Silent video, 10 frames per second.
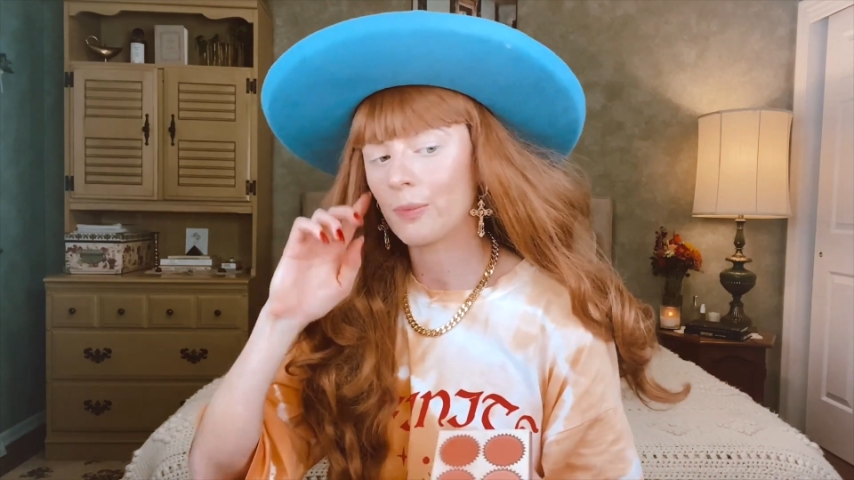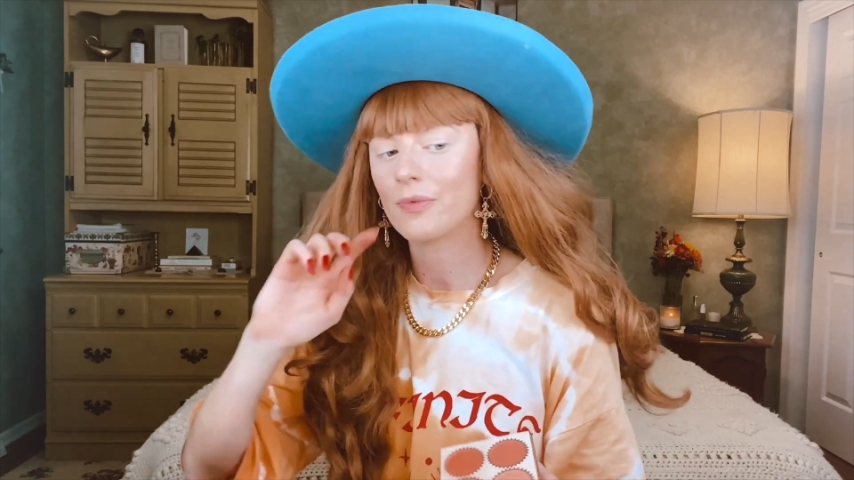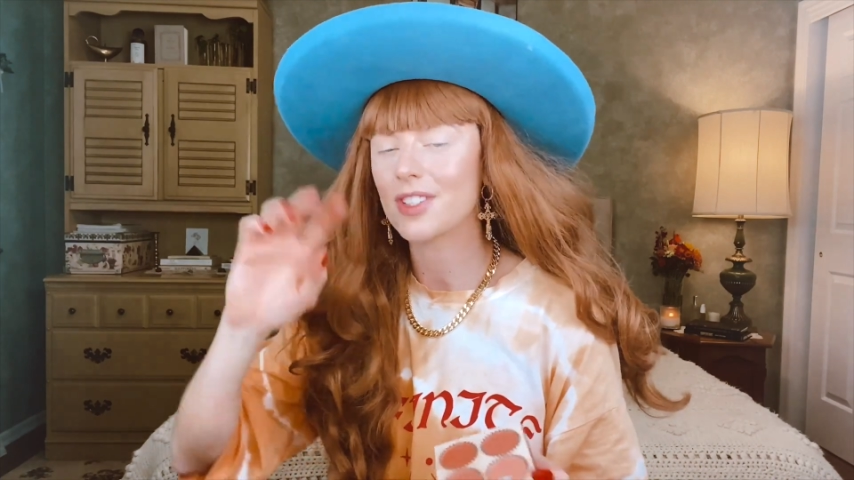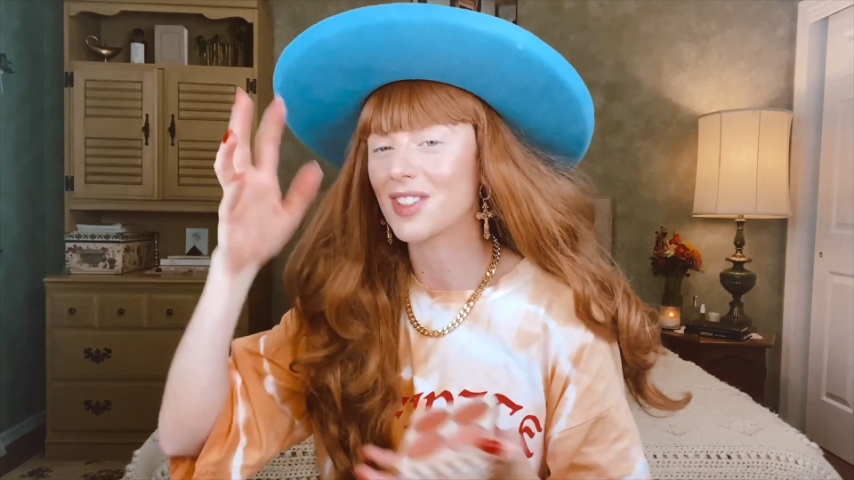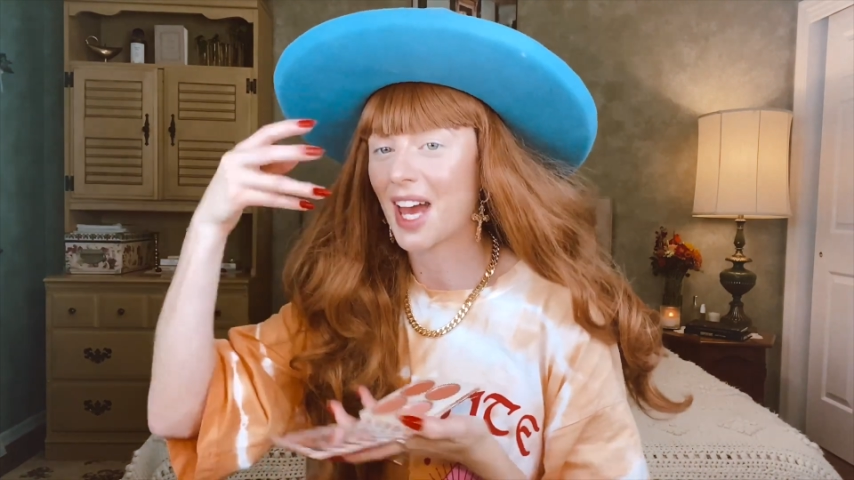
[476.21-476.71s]

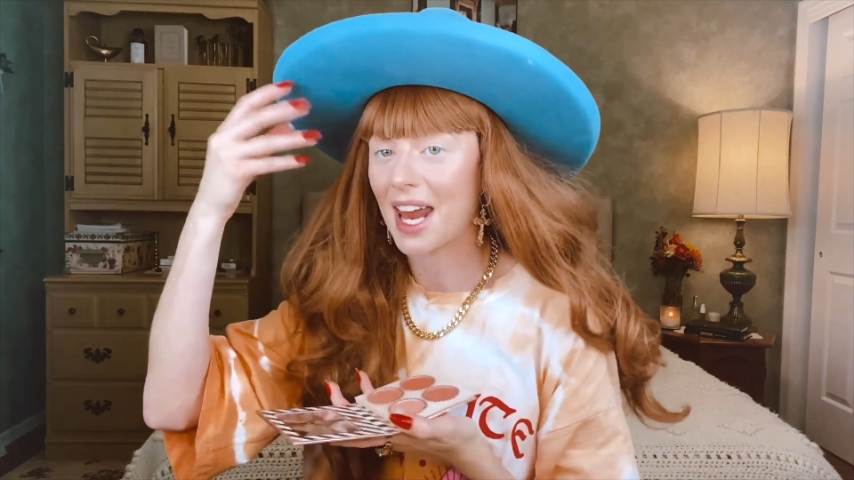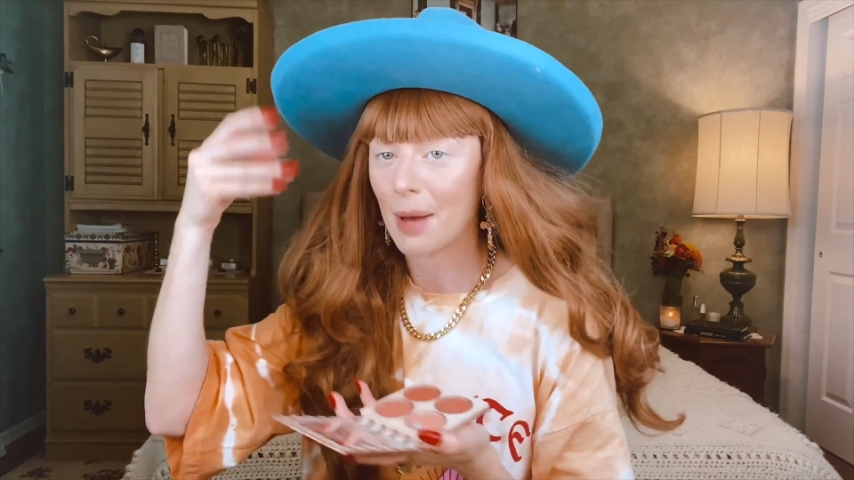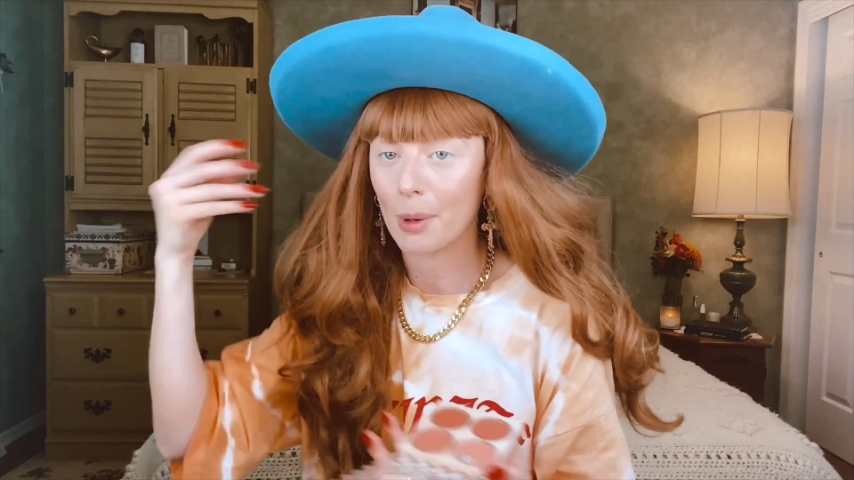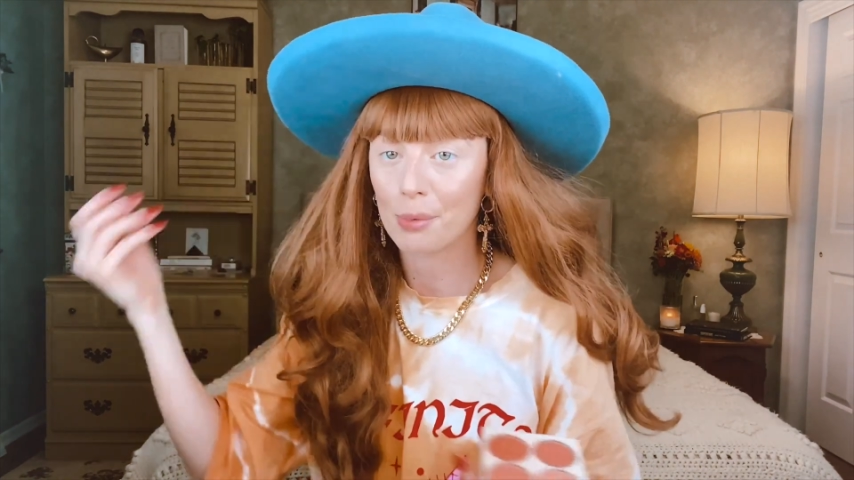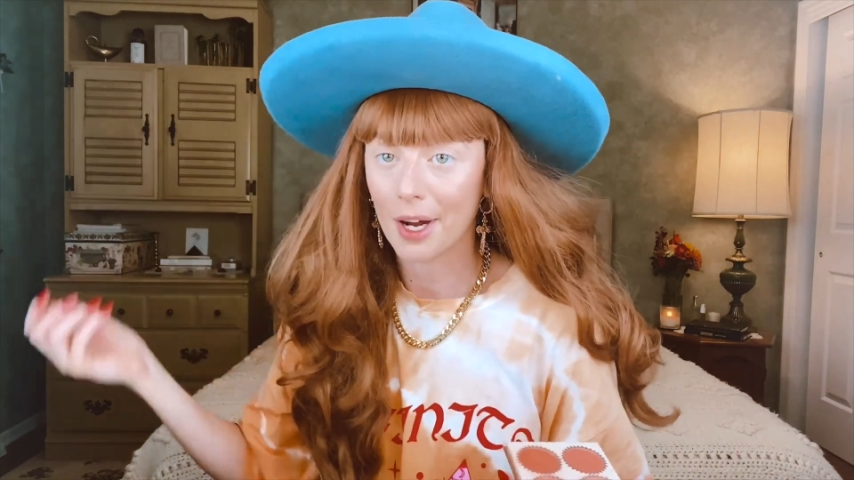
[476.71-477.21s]
this is kind of how
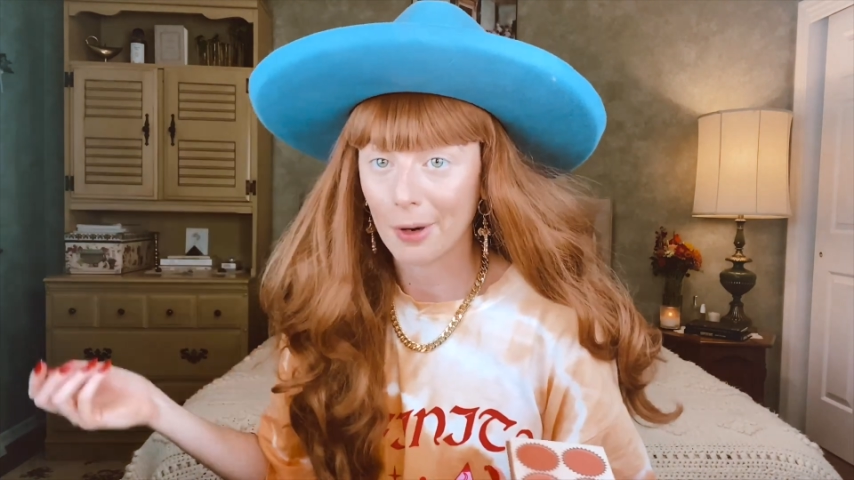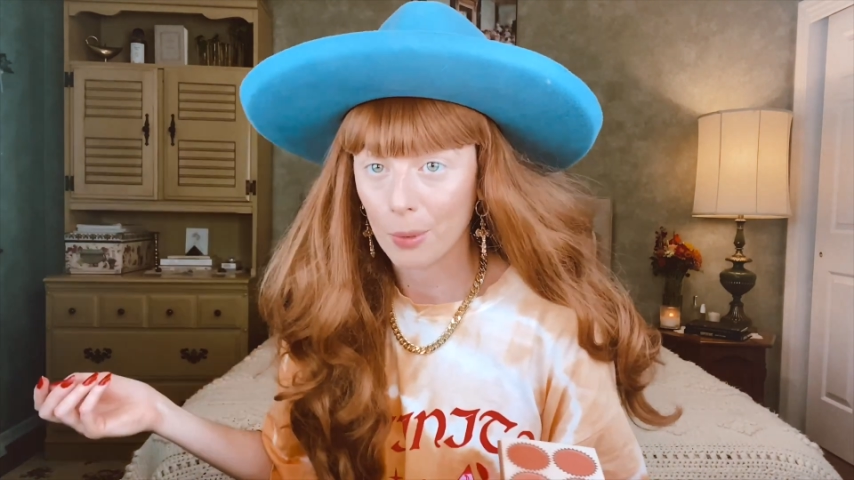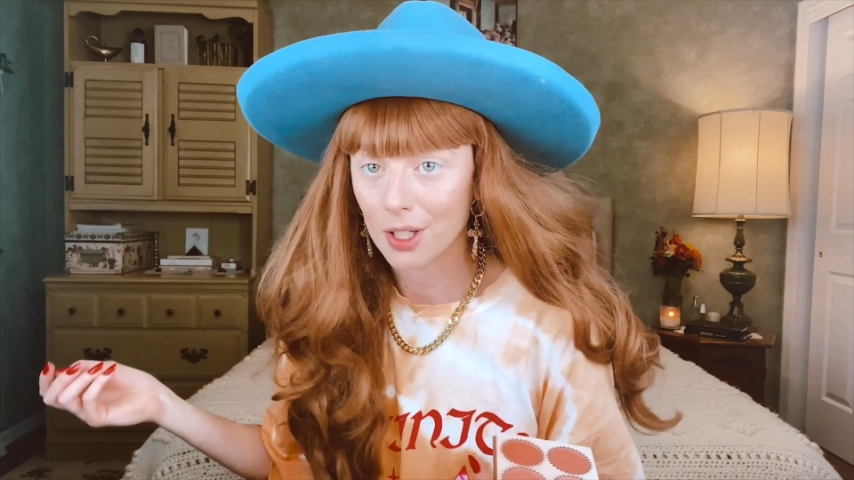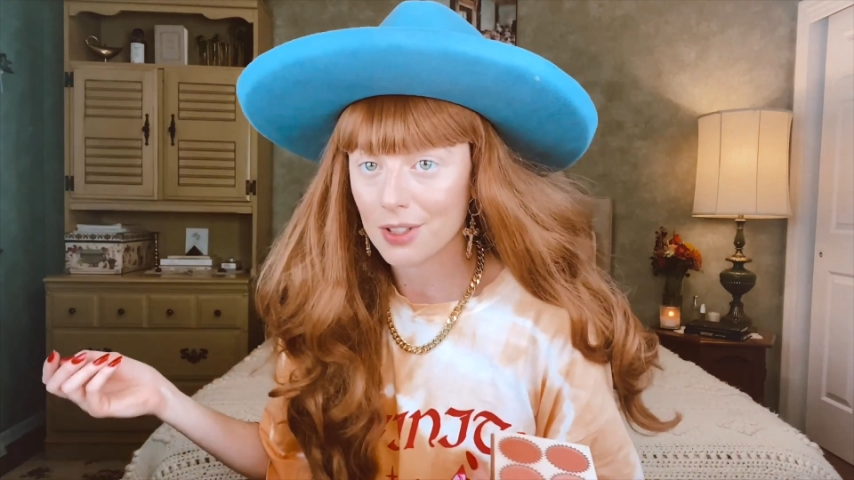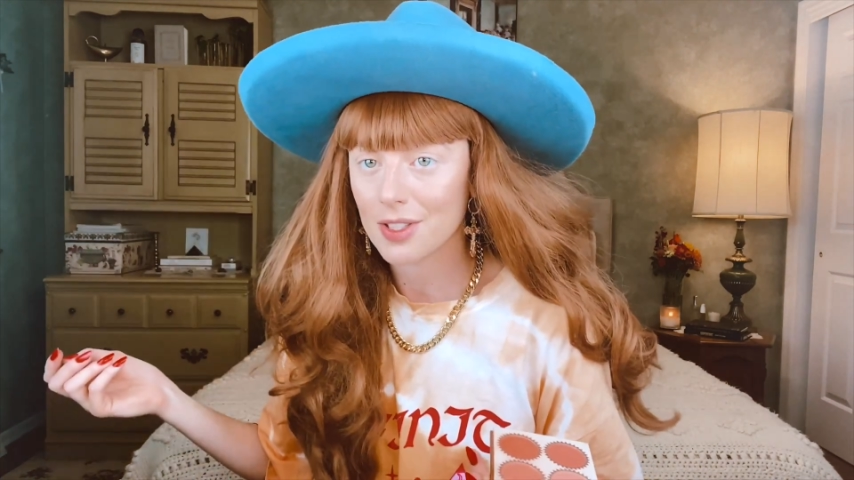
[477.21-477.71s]
my brain
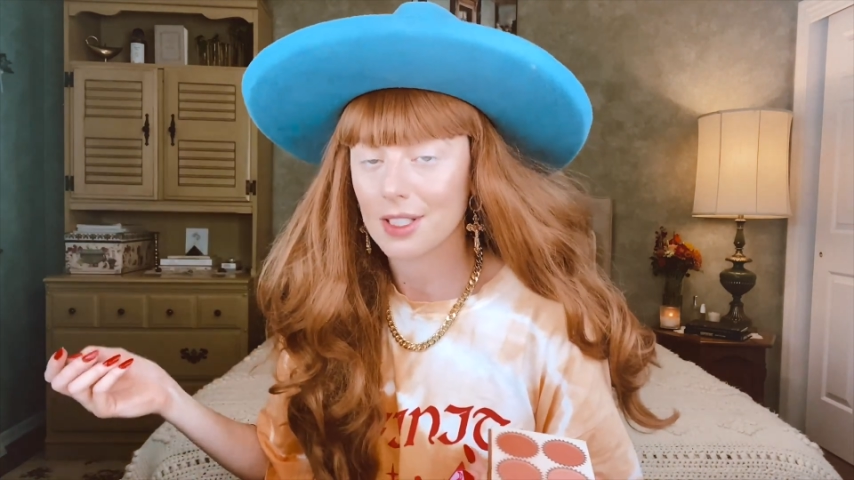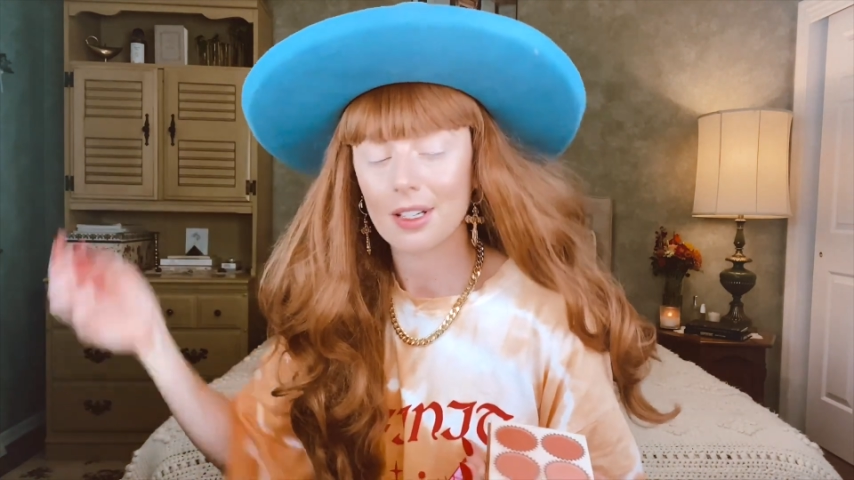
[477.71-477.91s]
works